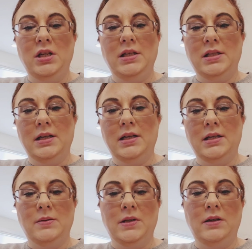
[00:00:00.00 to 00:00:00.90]
cheeks, and
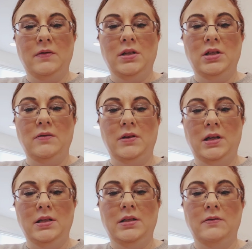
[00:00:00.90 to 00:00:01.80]
cosmetic finishing with a
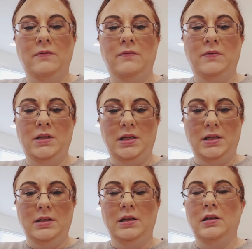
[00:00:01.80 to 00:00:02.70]
hint of
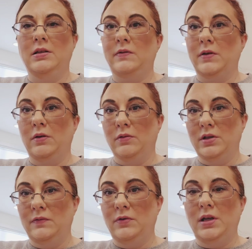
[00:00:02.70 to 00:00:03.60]
tin, and it's
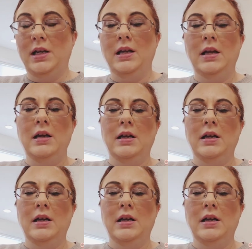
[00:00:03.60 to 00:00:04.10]
fragrance free.